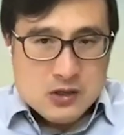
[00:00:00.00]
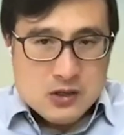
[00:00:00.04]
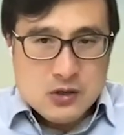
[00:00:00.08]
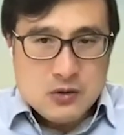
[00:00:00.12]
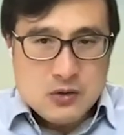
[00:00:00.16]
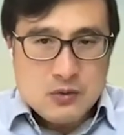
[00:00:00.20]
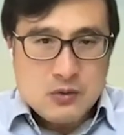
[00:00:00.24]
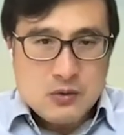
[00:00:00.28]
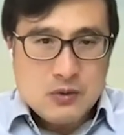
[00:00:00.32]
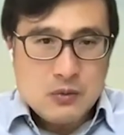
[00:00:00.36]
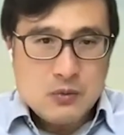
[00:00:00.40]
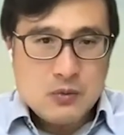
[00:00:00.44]

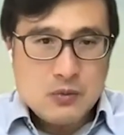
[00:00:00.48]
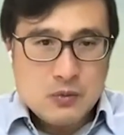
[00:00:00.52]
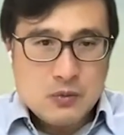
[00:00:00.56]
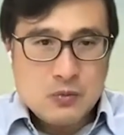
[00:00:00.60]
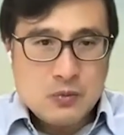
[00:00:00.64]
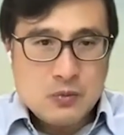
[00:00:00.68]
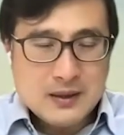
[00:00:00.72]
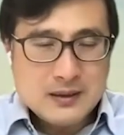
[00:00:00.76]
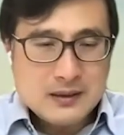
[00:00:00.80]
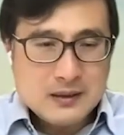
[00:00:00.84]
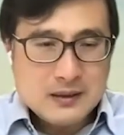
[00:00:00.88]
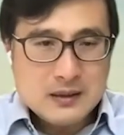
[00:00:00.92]
So
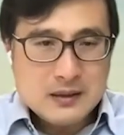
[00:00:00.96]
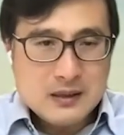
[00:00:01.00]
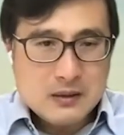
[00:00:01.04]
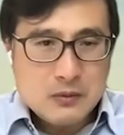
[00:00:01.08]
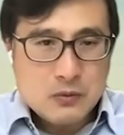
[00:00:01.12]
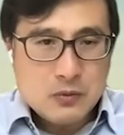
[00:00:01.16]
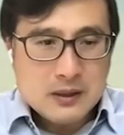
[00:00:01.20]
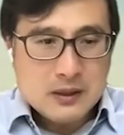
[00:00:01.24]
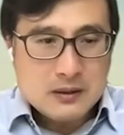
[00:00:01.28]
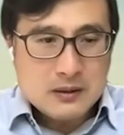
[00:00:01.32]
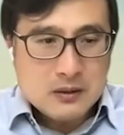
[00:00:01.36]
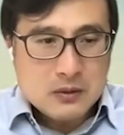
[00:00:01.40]

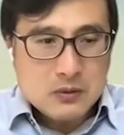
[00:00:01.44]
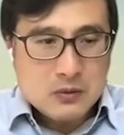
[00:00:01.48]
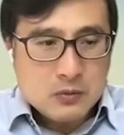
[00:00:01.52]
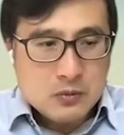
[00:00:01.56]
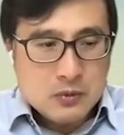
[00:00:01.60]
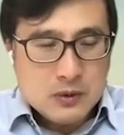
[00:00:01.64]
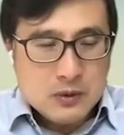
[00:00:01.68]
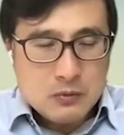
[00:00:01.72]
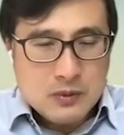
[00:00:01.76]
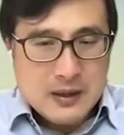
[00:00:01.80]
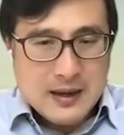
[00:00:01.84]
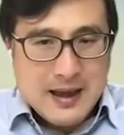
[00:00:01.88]

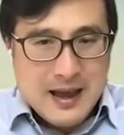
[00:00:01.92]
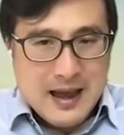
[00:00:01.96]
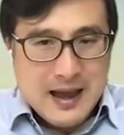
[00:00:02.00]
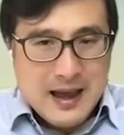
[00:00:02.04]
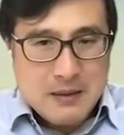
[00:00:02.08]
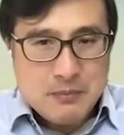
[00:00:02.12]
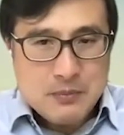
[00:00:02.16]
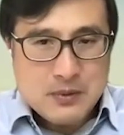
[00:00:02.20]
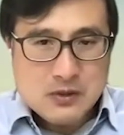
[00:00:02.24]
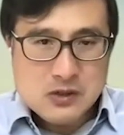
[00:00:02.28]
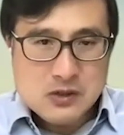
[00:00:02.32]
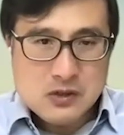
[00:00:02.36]
what
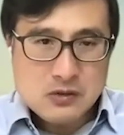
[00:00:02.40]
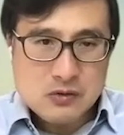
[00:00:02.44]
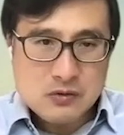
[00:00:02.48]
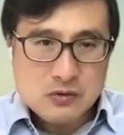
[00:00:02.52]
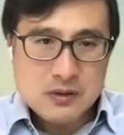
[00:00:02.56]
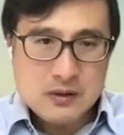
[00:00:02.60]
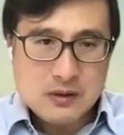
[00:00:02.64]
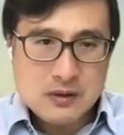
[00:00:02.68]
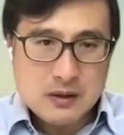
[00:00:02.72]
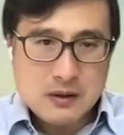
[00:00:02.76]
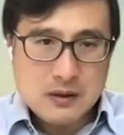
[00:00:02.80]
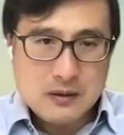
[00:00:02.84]
happens
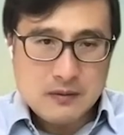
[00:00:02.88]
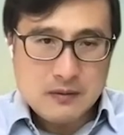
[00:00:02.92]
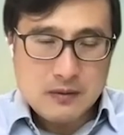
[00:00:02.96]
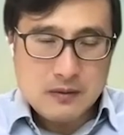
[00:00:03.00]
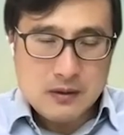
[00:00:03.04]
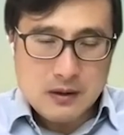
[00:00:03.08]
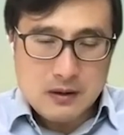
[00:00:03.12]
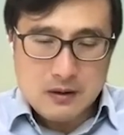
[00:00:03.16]
during